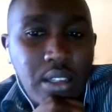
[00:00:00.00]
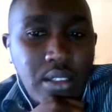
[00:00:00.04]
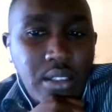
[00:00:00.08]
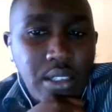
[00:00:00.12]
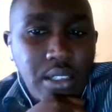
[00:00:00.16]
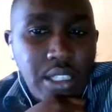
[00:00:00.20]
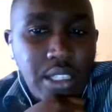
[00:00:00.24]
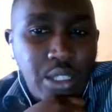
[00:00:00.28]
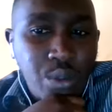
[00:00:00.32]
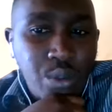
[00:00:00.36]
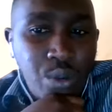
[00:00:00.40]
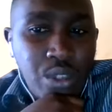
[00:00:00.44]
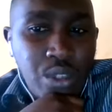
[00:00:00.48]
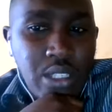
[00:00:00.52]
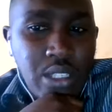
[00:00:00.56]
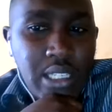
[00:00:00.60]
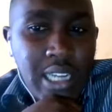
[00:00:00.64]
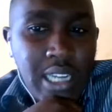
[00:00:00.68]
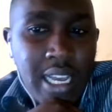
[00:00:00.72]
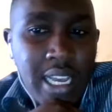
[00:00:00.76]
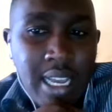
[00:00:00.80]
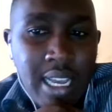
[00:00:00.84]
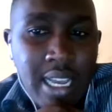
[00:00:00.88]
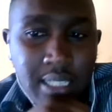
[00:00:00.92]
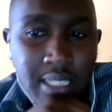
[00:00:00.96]
it was
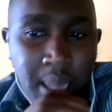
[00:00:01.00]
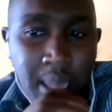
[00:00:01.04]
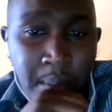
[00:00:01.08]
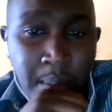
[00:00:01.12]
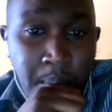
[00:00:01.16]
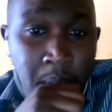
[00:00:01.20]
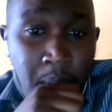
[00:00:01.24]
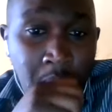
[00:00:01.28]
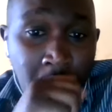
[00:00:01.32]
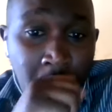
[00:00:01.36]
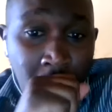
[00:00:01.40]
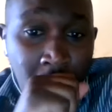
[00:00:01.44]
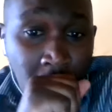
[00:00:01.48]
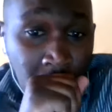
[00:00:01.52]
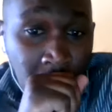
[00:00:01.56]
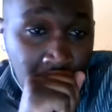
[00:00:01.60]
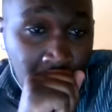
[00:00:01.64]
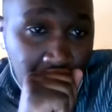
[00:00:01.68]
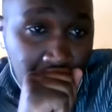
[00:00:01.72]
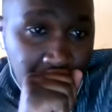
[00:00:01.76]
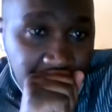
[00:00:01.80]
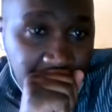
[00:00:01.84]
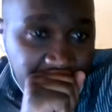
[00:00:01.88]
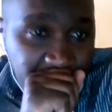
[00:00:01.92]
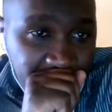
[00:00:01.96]
tiresome
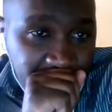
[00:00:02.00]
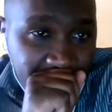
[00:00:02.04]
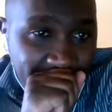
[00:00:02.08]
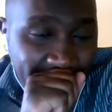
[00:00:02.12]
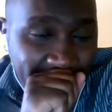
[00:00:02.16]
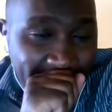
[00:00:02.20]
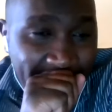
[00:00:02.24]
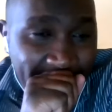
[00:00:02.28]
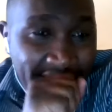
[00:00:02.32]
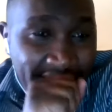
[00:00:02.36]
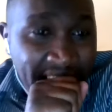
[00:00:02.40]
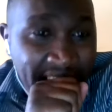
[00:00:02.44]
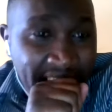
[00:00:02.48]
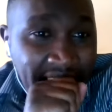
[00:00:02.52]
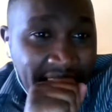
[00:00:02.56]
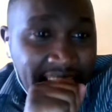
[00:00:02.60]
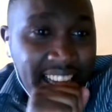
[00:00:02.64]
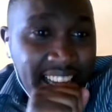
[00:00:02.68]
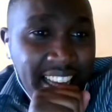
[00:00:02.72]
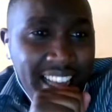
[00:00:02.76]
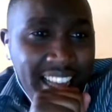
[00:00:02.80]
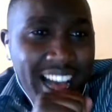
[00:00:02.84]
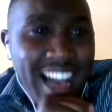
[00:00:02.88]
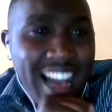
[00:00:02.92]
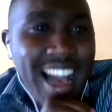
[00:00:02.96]
and
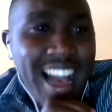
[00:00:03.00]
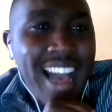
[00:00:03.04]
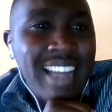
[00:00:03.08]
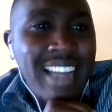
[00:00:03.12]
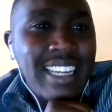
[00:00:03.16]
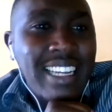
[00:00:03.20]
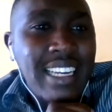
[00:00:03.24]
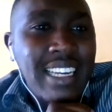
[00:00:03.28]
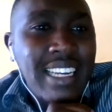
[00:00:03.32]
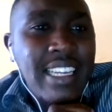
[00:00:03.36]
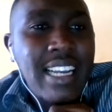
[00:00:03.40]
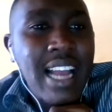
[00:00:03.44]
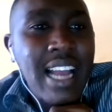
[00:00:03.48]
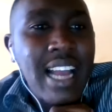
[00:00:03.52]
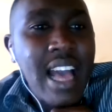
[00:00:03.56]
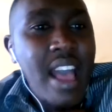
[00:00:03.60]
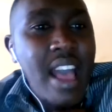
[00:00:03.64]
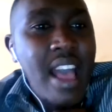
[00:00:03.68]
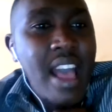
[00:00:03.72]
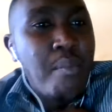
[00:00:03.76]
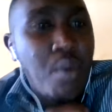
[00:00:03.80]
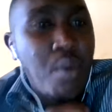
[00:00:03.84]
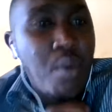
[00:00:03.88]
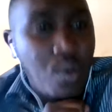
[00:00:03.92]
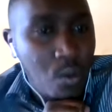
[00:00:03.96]

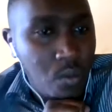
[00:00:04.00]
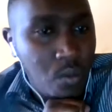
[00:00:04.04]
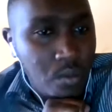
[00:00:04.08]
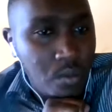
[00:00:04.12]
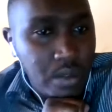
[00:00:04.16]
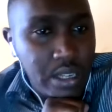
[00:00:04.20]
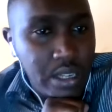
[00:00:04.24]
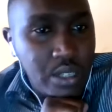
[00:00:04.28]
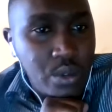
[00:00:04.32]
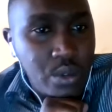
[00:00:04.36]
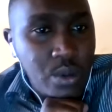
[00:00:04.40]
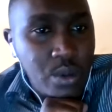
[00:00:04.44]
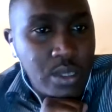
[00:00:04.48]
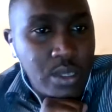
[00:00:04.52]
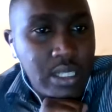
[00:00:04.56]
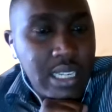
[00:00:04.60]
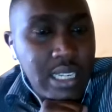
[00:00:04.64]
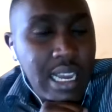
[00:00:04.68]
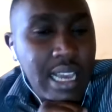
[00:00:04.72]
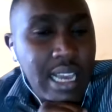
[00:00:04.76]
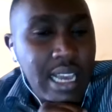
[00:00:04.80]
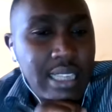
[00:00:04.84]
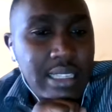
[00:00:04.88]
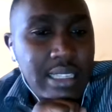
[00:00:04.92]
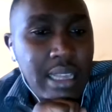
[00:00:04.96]
unreliable. It was
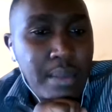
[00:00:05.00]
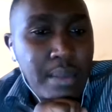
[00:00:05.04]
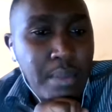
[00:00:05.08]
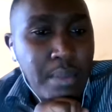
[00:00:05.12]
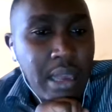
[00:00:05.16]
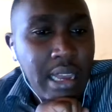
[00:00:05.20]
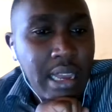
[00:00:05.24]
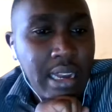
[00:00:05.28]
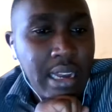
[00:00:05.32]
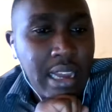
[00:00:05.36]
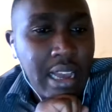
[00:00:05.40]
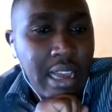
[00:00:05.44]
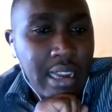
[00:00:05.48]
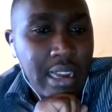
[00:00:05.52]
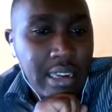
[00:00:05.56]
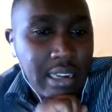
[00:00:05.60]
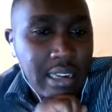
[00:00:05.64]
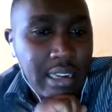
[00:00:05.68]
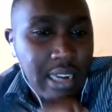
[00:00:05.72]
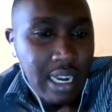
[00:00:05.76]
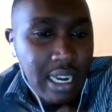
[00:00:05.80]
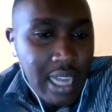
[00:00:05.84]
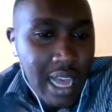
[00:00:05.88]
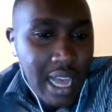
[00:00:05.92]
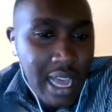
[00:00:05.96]
tiresome and
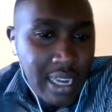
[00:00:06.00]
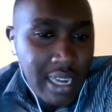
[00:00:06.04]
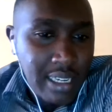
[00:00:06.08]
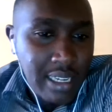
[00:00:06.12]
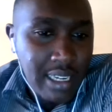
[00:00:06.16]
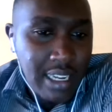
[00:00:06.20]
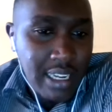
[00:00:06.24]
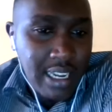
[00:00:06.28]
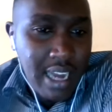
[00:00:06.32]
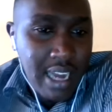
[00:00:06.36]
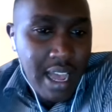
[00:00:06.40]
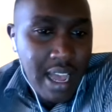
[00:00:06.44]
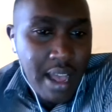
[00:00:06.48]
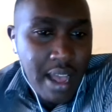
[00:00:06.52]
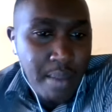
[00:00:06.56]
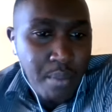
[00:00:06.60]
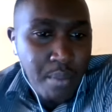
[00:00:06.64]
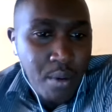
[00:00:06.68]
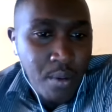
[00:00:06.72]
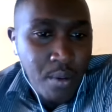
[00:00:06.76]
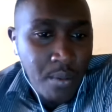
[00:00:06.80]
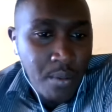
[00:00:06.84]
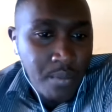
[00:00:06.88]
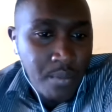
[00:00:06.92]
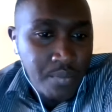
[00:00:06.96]

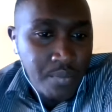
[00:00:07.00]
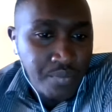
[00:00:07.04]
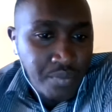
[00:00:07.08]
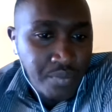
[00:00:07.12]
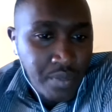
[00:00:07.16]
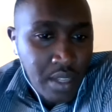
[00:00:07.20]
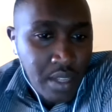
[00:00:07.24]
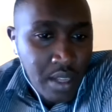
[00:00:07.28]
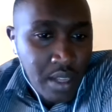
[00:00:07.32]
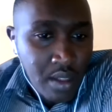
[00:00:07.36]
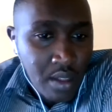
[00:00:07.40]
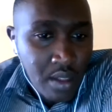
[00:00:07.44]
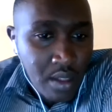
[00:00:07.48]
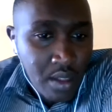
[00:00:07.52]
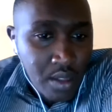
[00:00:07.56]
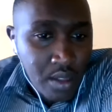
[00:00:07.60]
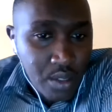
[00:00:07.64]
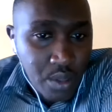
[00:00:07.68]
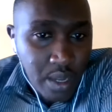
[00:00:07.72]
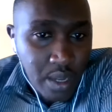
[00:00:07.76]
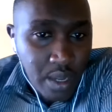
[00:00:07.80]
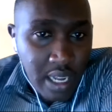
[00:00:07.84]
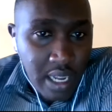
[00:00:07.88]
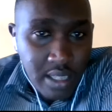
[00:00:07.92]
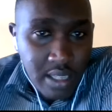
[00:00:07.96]
unreliable. So
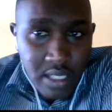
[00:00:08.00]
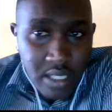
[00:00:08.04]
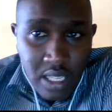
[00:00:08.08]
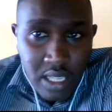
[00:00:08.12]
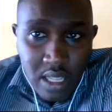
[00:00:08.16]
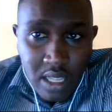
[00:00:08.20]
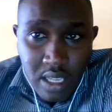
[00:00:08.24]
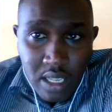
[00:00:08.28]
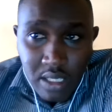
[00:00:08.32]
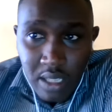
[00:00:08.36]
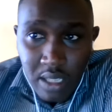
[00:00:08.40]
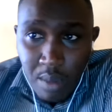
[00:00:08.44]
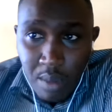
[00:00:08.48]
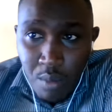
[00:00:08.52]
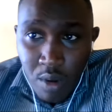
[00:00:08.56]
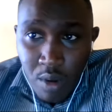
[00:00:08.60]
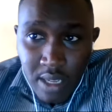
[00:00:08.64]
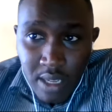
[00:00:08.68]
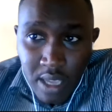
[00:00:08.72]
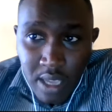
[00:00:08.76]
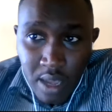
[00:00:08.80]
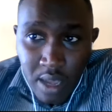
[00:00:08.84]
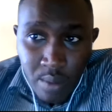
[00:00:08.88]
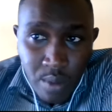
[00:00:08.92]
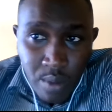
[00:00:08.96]
I can see there's someone
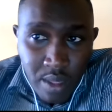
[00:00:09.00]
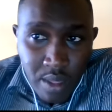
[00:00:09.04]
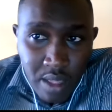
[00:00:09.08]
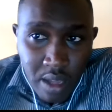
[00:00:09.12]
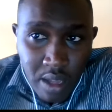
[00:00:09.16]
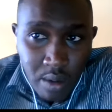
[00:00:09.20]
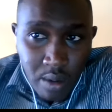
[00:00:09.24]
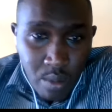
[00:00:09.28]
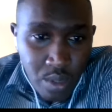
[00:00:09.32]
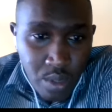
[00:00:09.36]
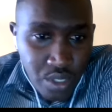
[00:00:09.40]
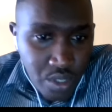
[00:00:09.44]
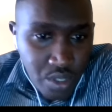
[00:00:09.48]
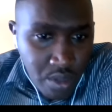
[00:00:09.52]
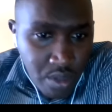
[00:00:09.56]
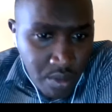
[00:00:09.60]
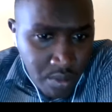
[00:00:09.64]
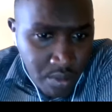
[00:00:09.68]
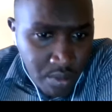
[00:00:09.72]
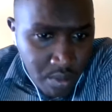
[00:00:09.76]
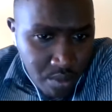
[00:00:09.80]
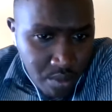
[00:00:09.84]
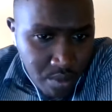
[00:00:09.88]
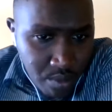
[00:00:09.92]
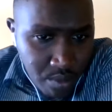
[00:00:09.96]
here with a
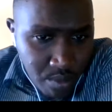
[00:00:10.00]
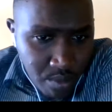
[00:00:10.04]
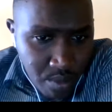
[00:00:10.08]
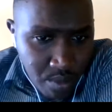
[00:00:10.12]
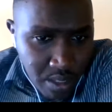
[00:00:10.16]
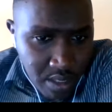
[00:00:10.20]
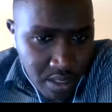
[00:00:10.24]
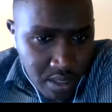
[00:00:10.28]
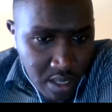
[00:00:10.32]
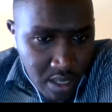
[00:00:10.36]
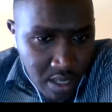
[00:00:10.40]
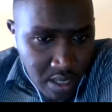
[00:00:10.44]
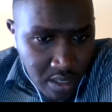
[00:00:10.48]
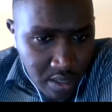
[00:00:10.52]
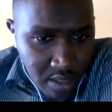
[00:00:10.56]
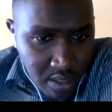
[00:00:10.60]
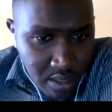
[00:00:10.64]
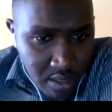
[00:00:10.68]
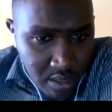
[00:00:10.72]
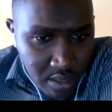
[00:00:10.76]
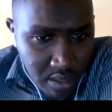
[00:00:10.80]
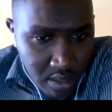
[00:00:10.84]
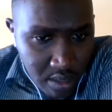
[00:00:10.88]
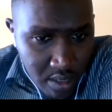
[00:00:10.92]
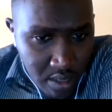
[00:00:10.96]
question. Who is
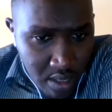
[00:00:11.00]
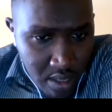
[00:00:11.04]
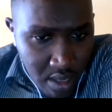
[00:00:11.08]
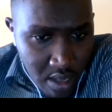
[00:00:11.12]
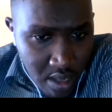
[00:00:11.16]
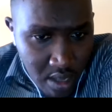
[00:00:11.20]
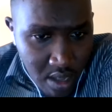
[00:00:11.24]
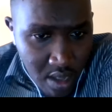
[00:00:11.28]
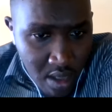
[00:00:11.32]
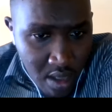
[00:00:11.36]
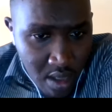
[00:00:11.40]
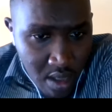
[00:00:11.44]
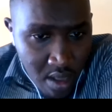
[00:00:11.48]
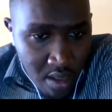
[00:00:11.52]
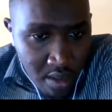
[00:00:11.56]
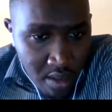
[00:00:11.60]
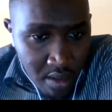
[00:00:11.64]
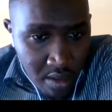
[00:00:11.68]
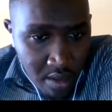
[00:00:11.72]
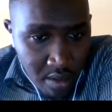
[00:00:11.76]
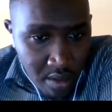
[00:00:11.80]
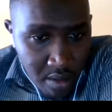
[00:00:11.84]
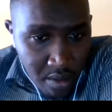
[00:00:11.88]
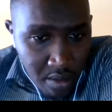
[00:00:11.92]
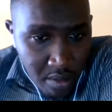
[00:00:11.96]
this?
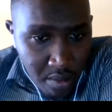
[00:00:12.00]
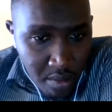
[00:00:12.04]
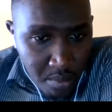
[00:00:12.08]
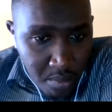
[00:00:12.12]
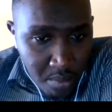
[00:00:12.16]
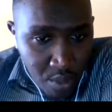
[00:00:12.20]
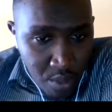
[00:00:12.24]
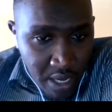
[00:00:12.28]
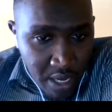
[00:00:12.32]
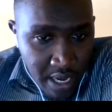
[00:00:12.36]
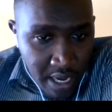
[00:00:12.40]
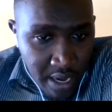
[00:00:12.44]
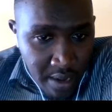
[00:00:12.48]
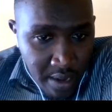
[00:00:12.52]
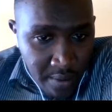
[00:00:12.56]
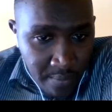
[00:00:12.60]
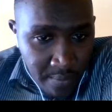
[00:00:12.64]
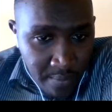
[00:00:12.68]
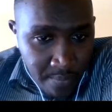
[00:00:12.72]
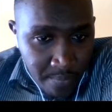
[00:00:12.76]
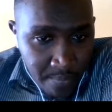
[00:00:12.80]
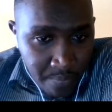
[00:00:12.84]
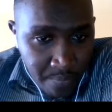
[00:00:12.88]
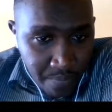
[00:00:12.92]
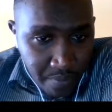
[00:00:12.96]
Munene.
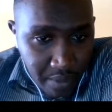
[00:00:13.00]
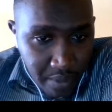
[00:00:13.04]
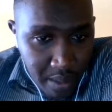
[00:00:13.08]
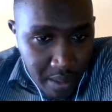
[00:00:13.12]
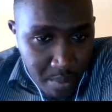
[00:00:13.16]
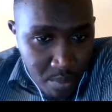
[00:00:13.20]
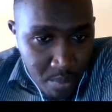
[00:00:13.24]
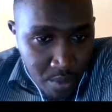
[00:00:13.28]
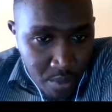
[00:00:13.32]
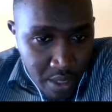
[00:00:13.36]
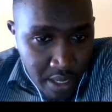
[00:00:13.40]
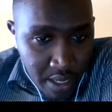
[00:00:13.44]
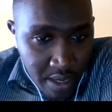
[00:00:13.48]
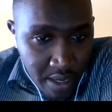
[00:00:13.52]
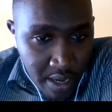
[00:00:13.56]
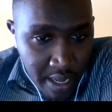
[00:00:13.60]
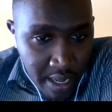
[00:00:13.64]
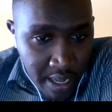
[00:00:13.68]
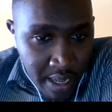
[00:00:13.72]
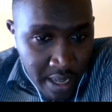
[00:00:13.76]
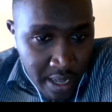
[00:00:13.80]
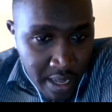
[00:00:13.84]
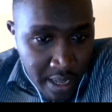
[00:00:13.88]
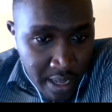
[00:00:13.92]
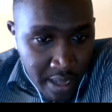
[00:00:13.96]

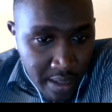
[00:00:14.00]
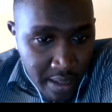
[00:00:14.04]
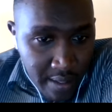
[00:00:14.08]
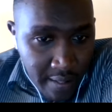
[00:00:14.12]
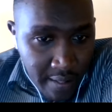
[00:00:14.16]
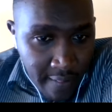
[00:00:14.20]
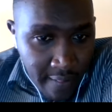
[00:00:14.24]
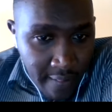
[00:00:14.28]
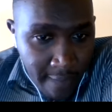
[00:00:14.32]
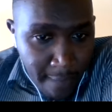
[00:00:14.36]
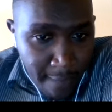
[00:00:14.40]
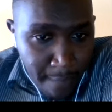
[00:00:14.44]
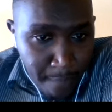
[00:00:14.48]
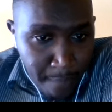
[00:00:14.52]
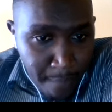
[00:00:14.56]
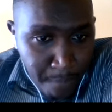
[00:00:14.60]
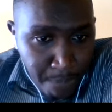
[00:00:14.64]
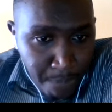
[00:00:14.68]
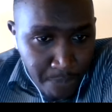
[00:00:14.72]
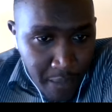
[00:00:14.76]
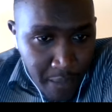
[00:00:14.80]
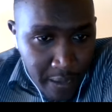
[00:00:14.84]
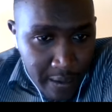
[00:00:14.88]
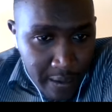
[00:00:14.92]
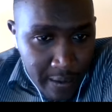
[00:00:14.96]
Munene, um,
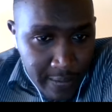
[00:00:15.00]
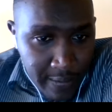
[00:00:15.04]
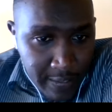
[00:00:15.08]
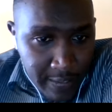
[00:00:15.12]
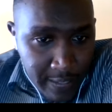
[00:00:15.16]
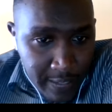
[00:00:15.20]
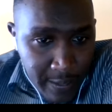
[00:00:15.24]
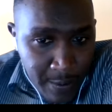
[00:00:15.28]
I can see